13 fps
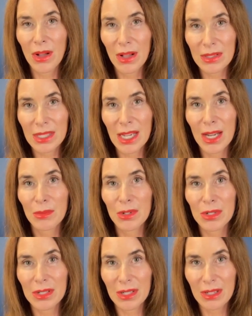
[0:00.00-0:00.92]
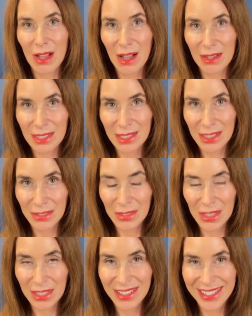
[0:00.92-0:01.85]
Alzheimer's and cognitive
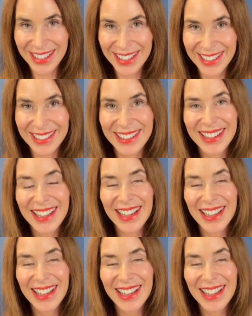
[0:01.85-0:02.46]
decline,